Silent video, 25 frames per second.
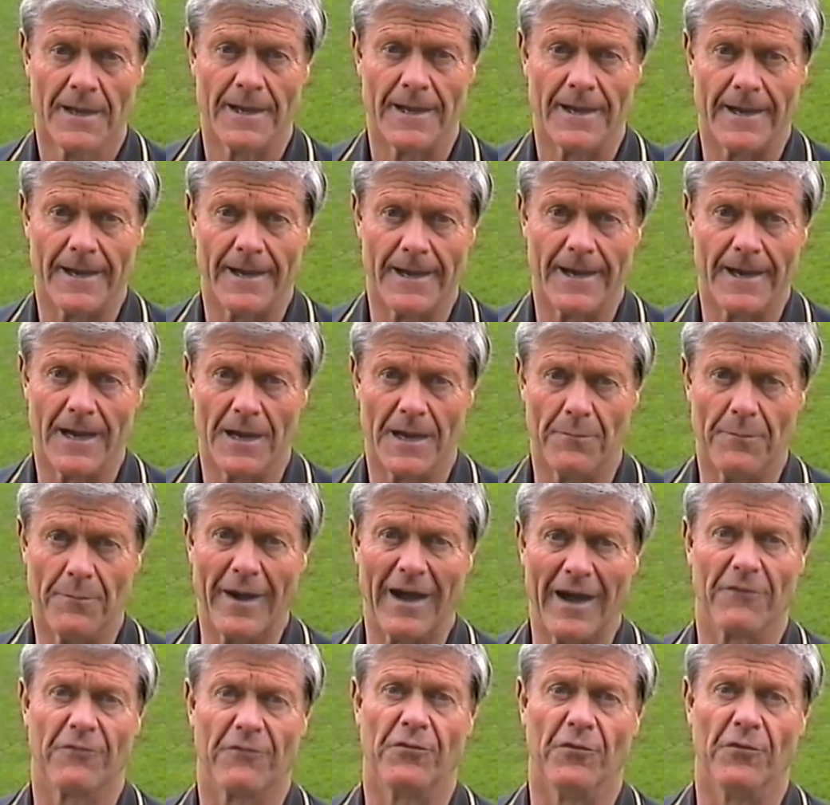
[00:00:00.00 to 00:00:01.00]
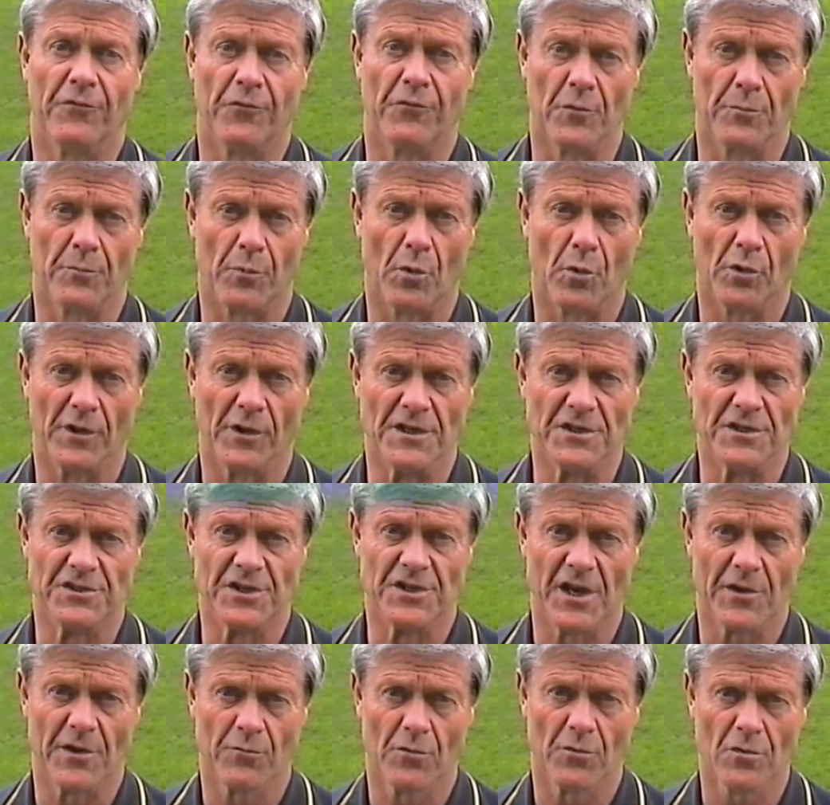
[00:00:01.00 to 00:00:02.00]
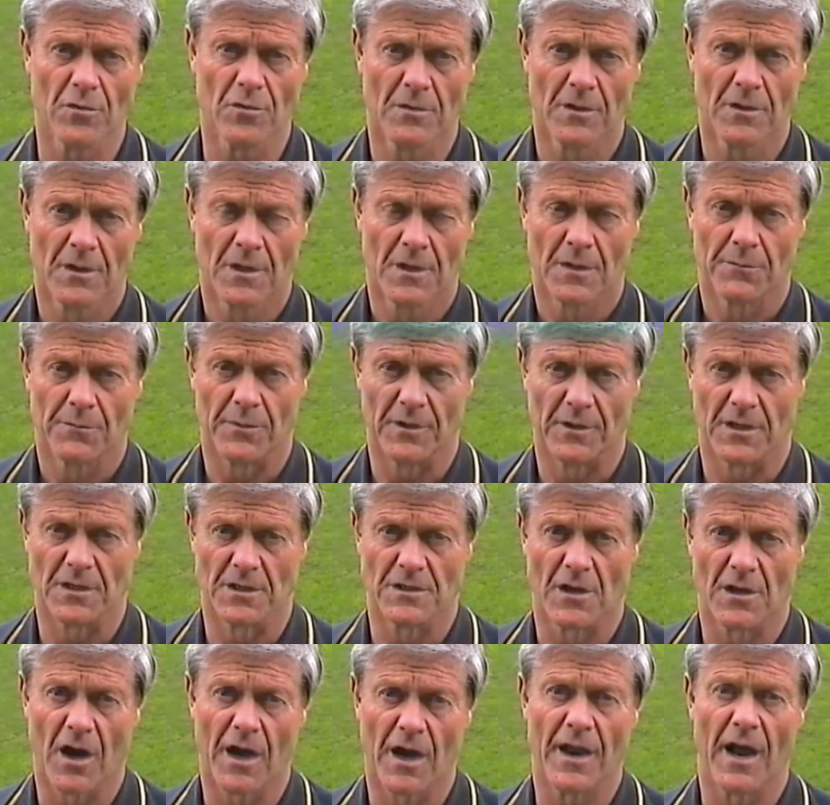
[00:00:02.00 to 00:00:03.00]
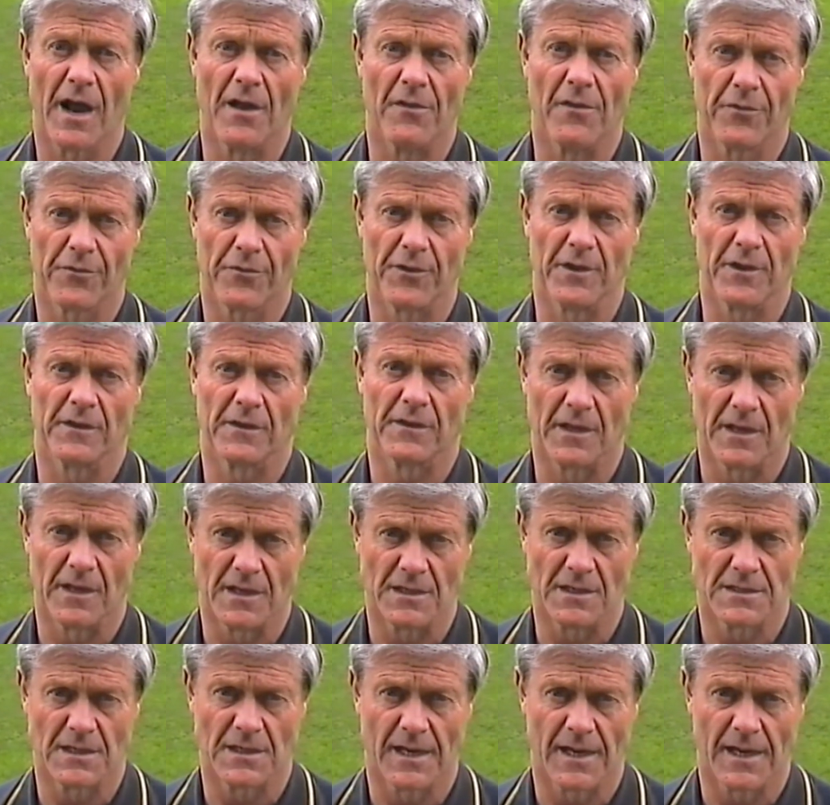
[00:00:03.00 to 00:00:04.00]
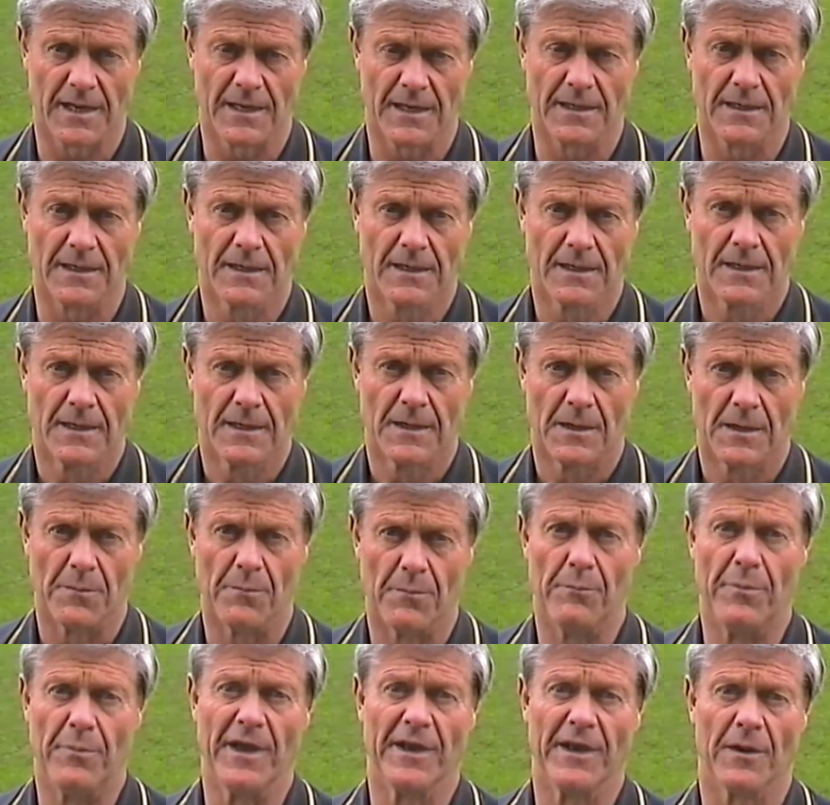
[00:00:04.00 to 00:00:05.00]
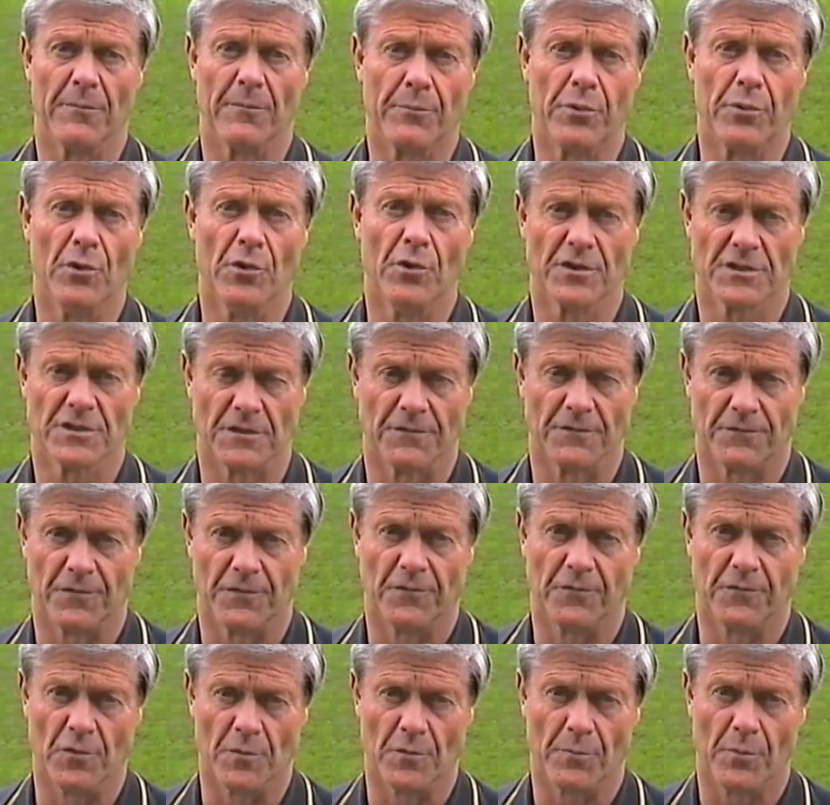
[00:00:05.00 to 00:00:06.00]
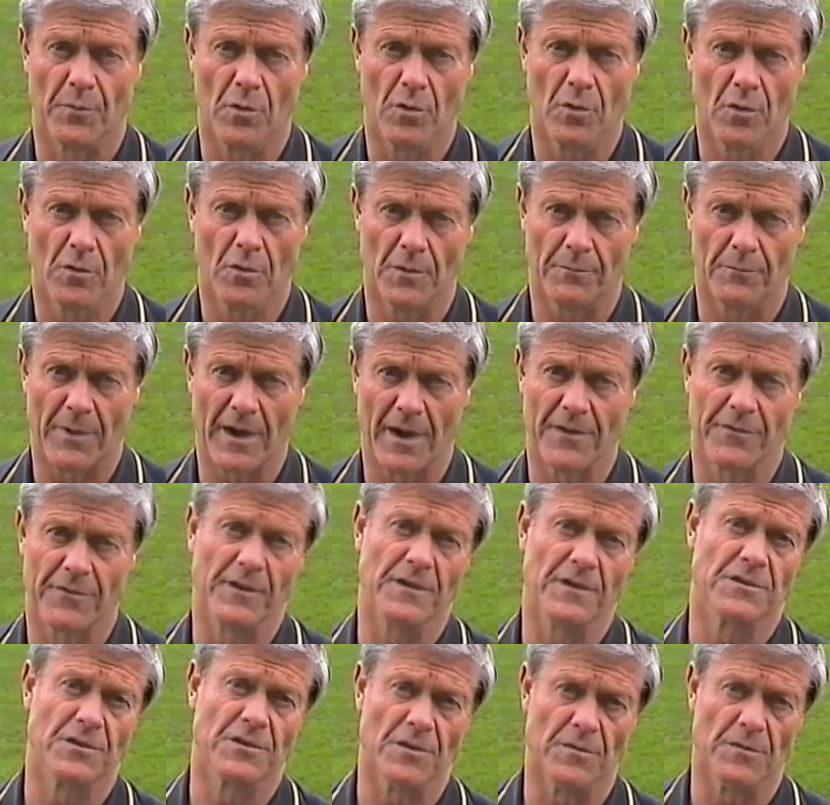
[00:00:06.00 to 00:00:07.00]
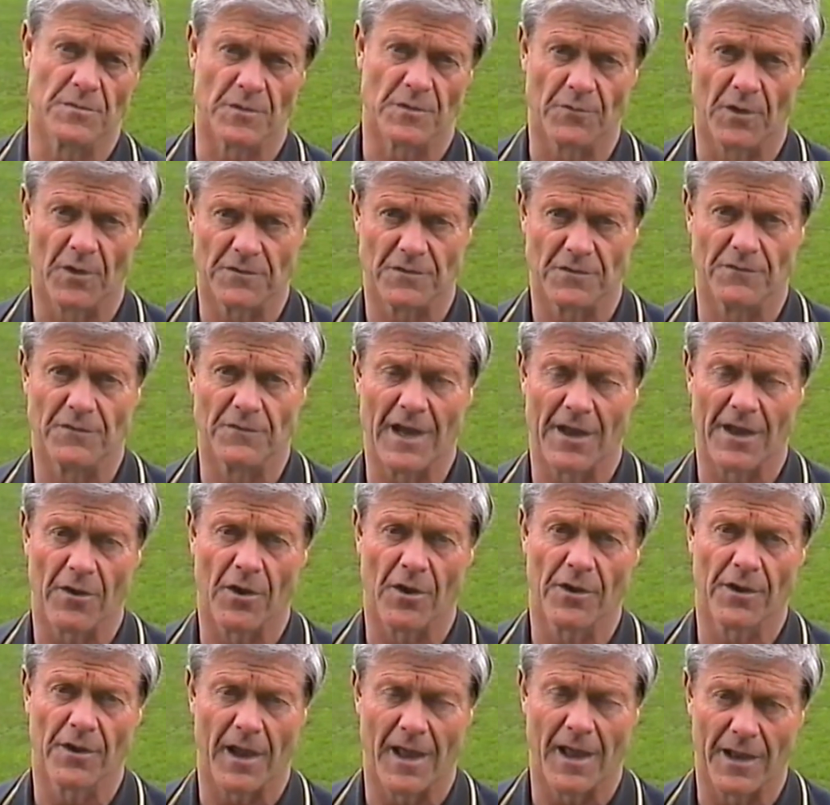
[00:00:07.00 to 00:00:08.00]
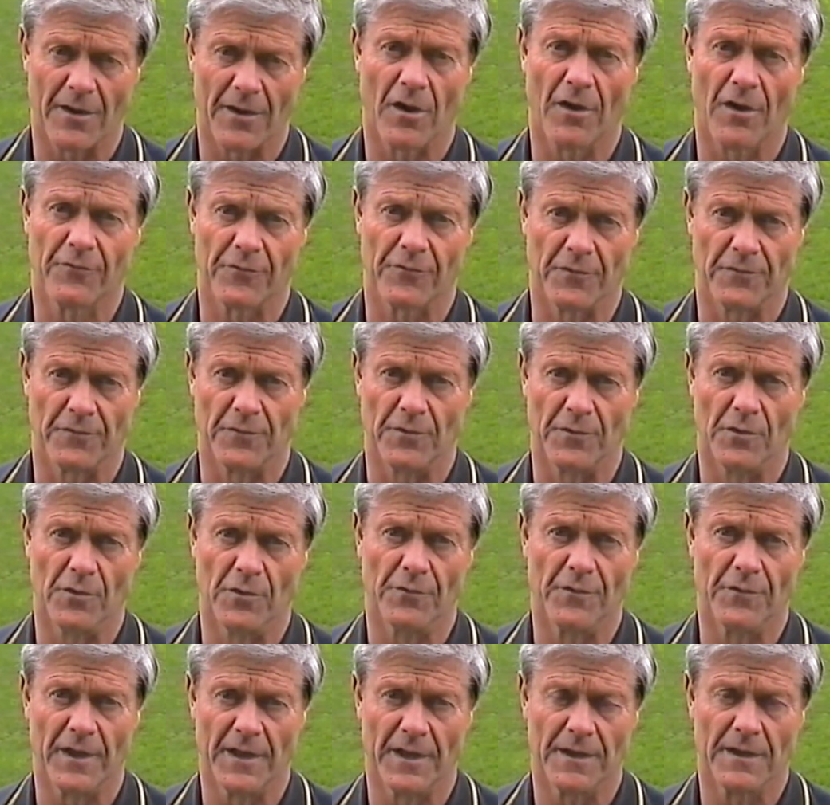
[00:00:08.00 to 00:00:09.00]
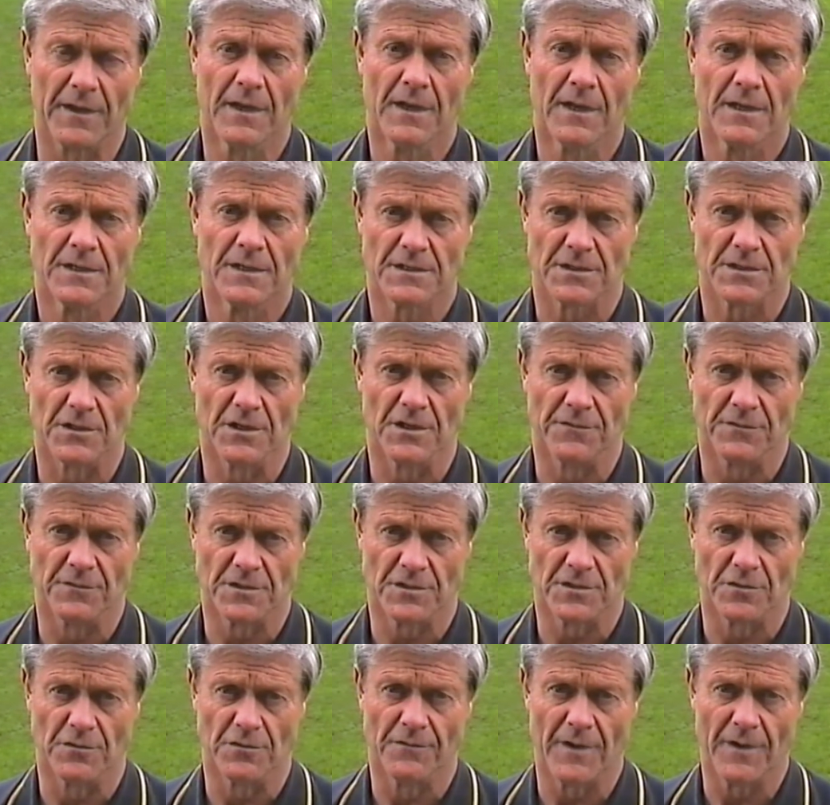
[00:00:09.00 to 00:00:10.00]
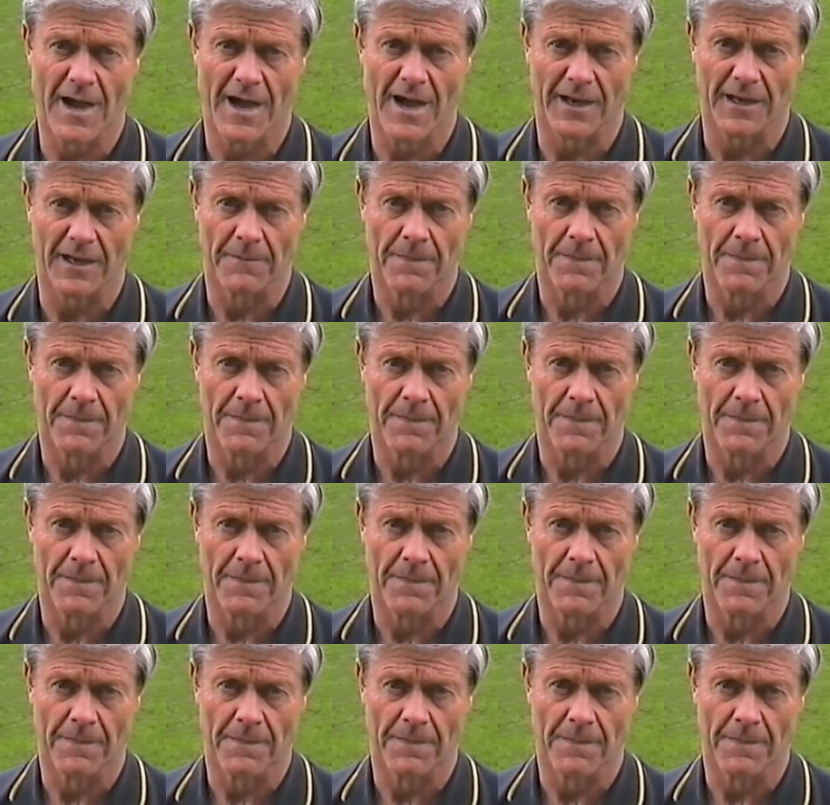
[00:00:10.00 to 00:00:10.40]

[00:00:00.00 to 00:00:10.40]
uh, but for football in general because I don't think there's a better person for football, both in terms of what you've done on and off the field, than Stephen Silvagni.